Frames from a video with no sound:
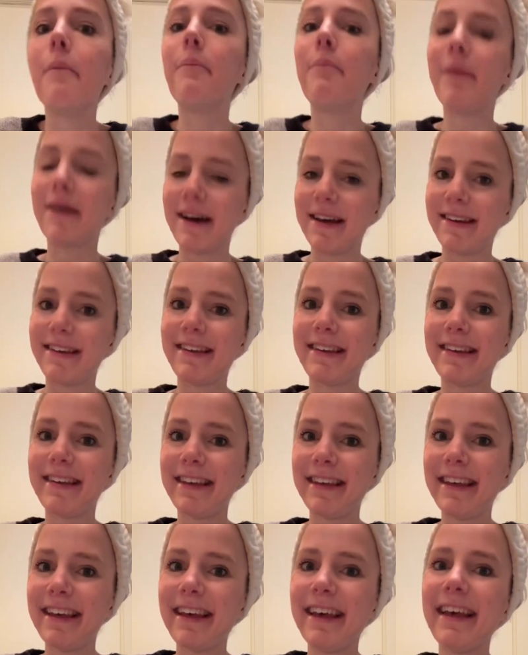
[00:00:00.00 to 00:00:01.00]
But
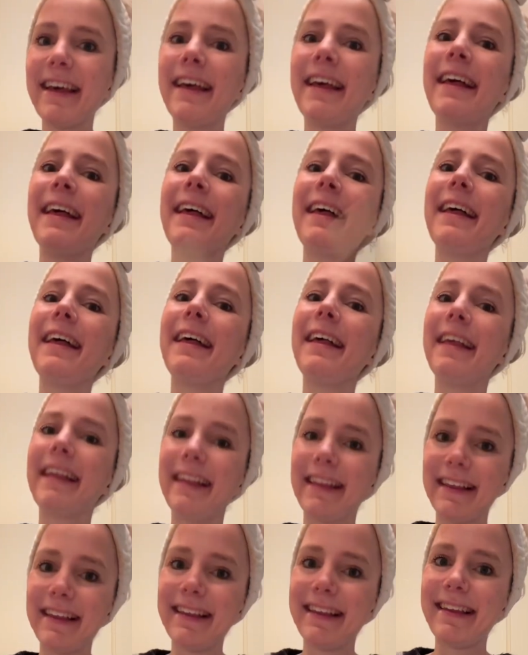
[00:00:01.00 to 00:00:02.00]

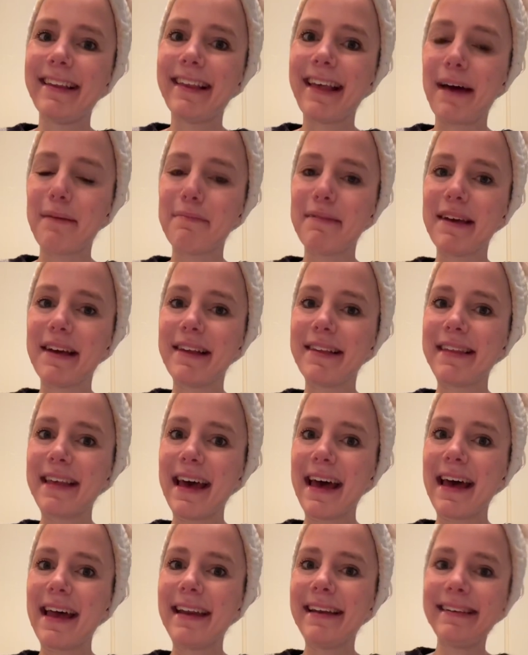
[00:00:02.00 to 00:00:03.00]
that being
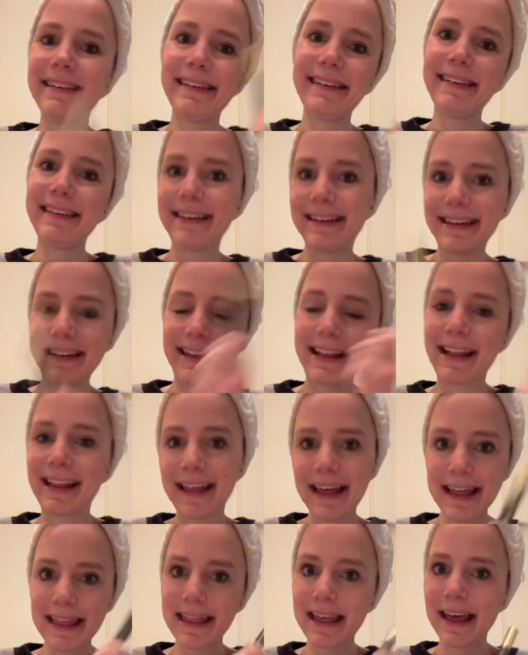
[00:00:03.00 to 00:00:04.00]
said,
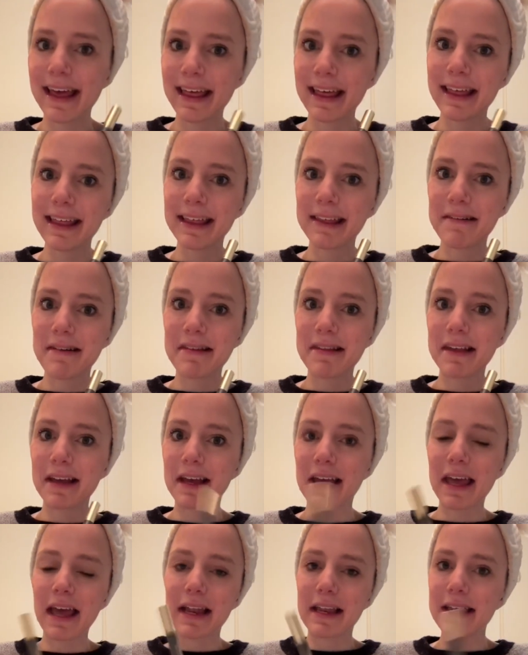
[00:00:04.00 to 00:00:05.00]
then once
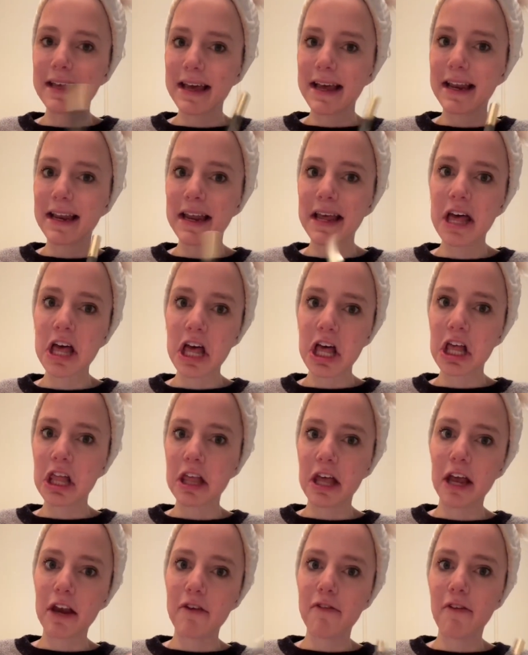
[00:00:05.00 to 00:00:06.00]
it kicked in,
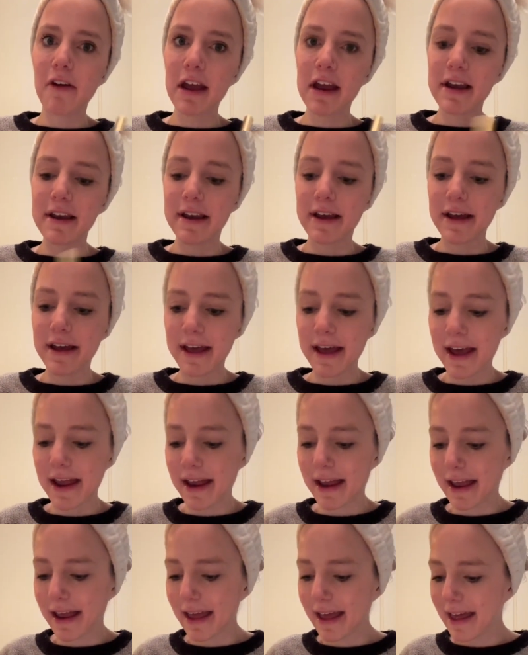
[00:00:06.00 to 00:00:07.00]
they drained it,
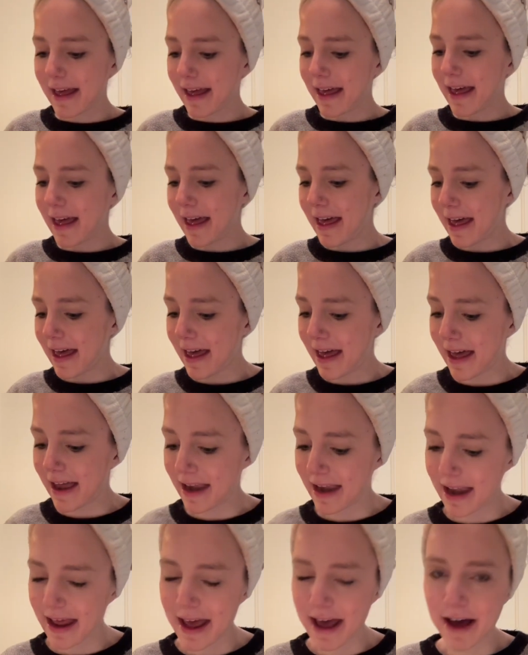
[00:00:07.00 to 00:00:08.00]

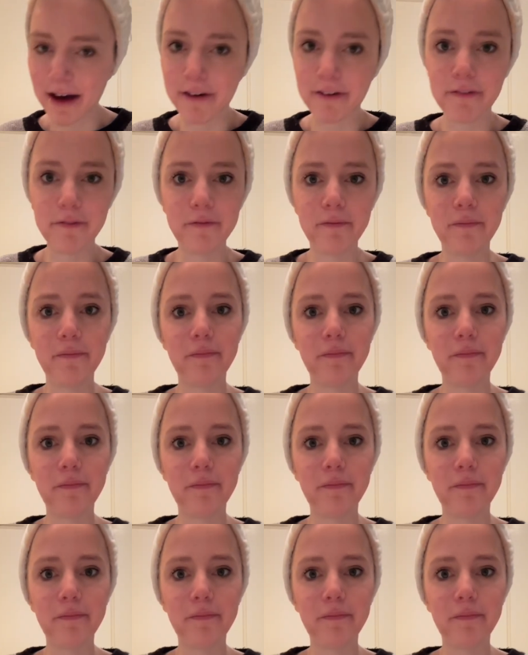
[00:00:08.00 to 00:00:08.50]
and now